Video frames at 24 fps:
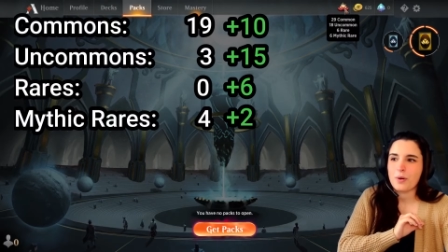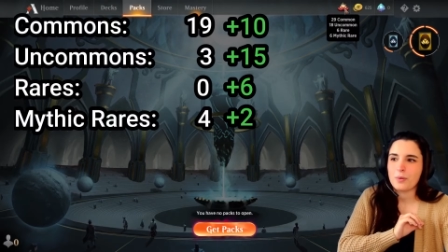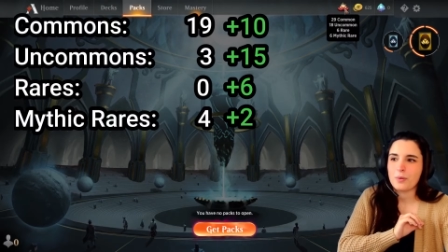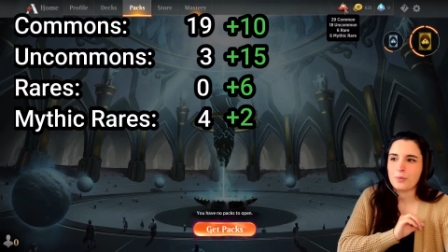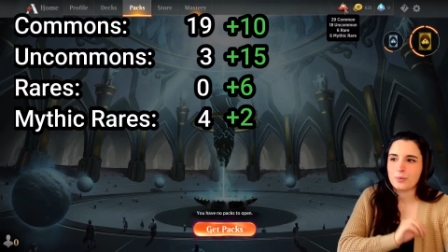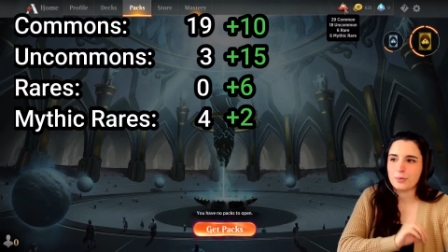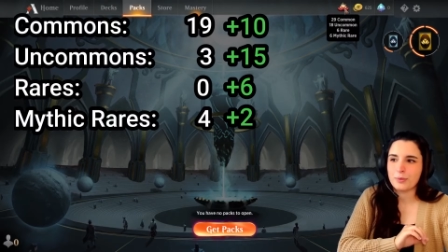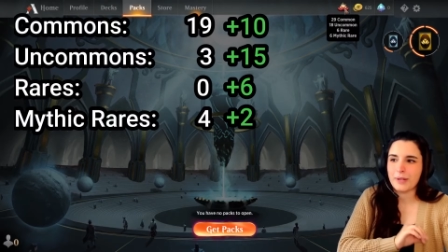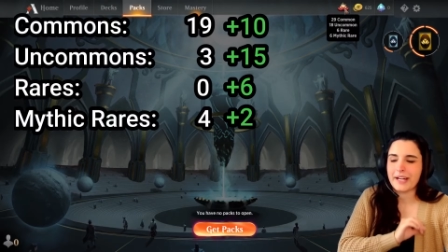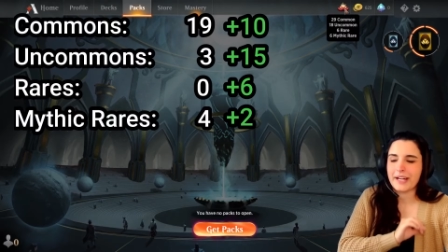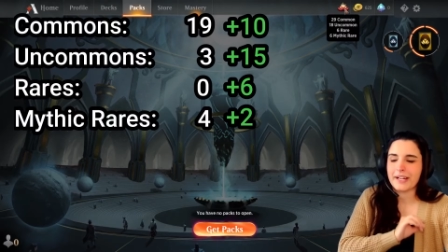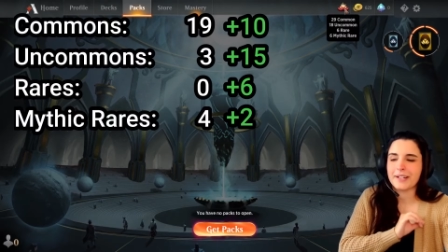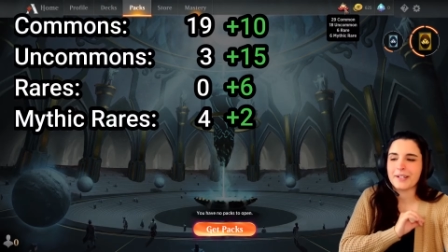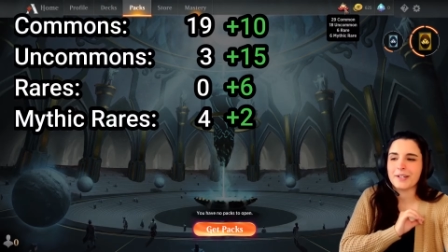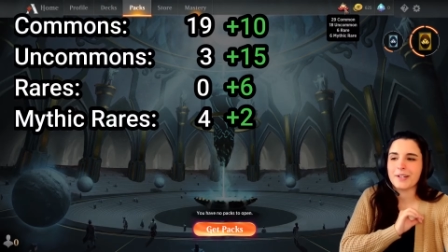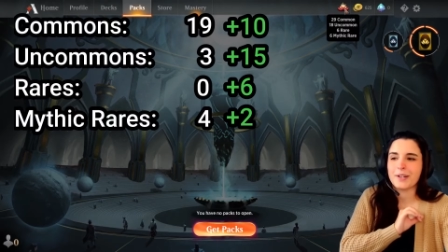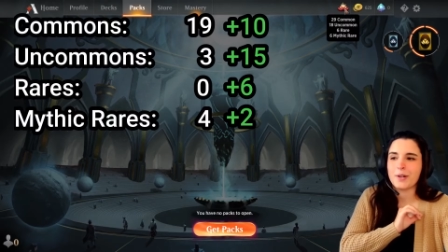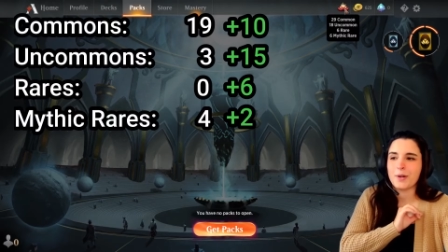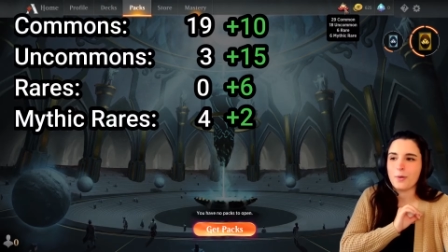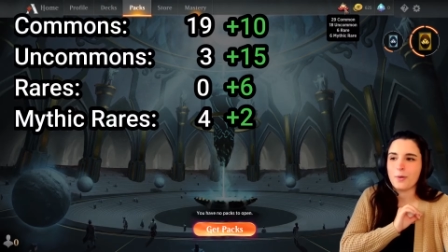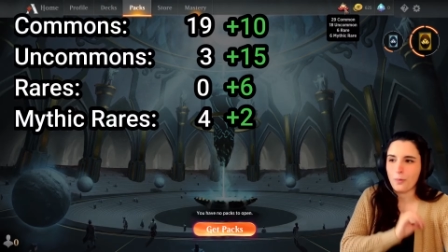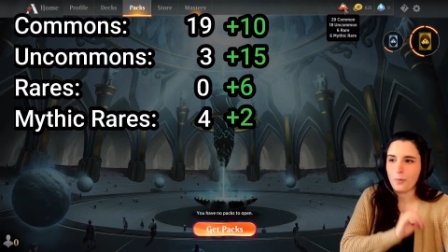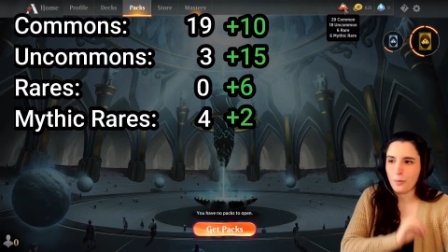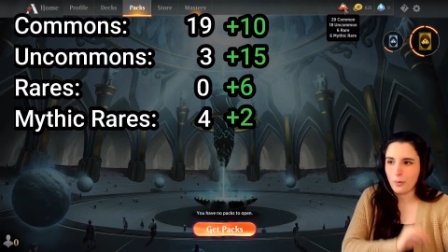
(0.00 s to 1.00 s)
rare
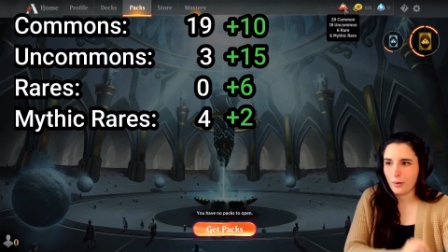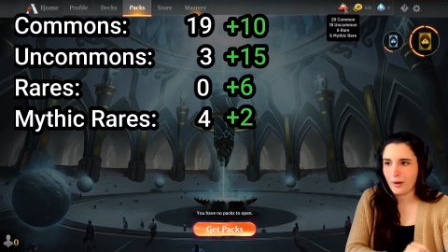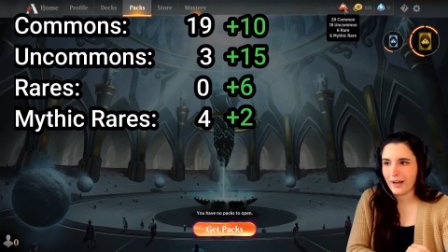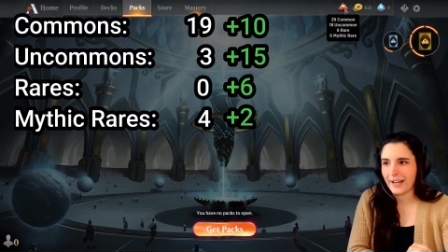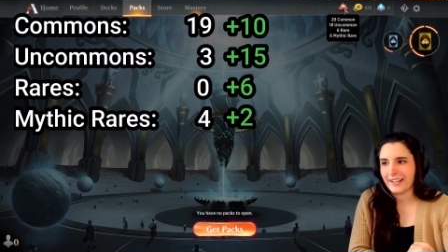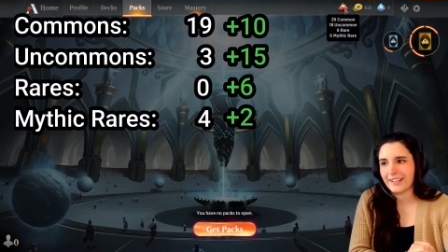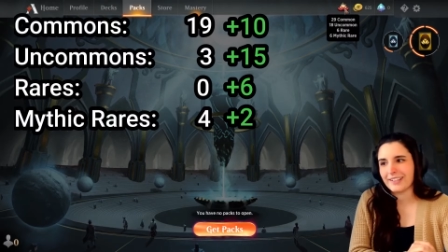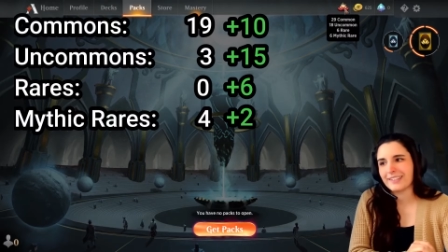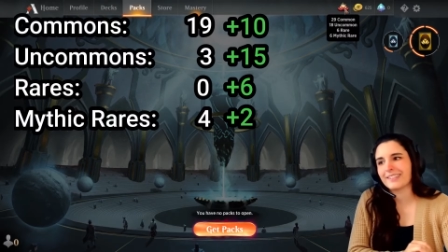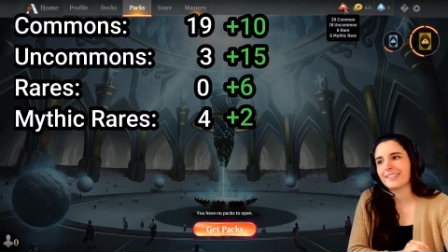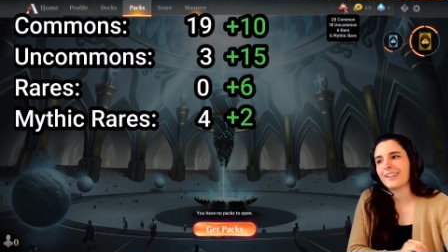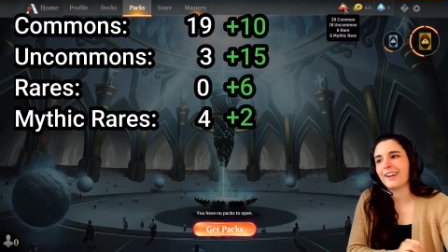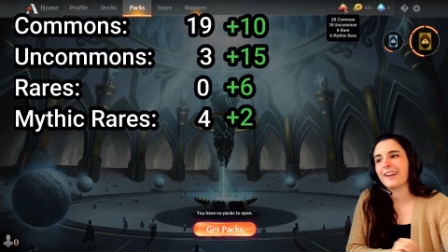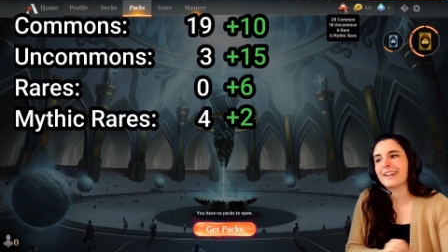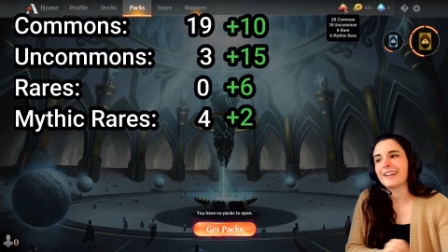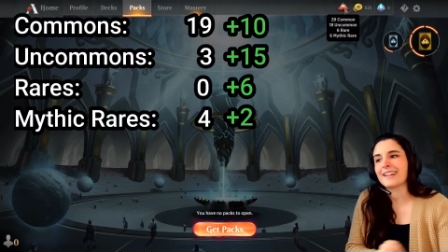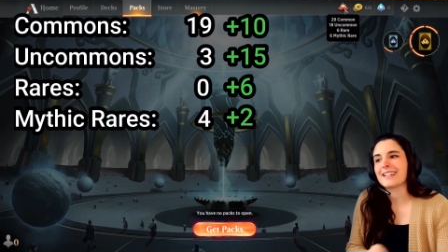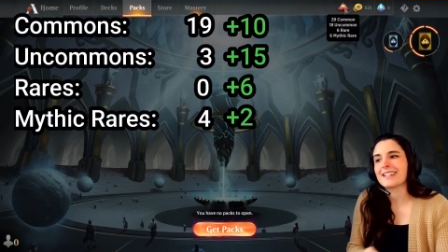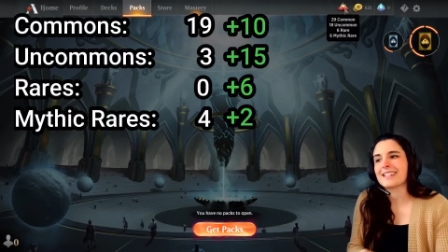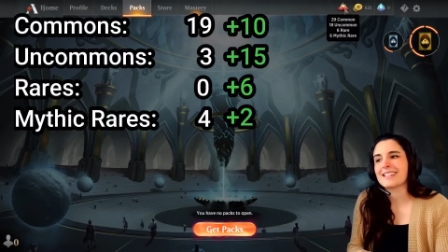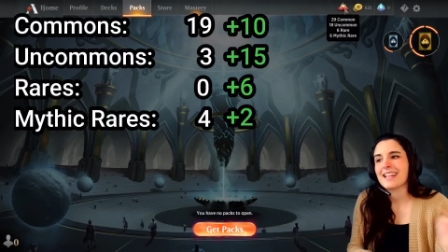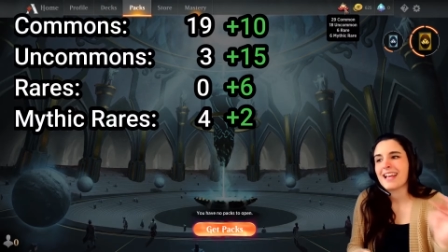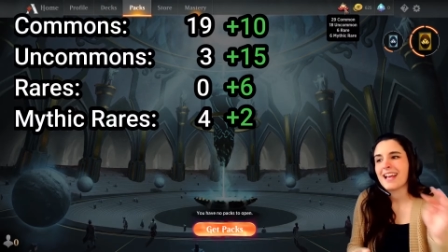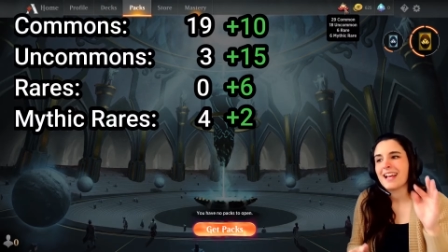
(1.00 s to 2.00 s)
wild
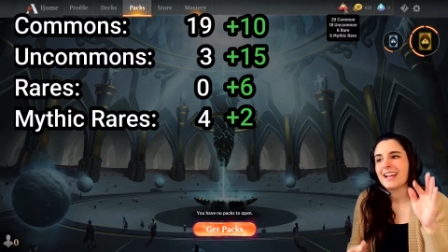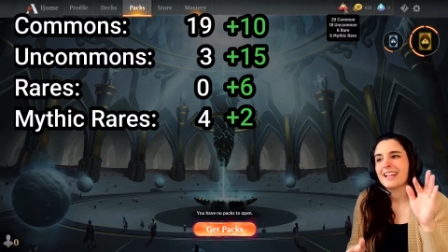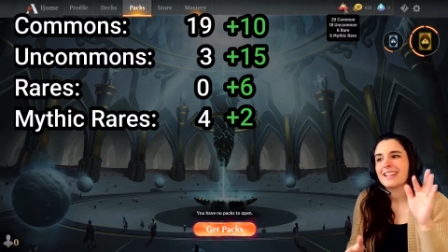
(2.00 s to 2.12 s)
cards.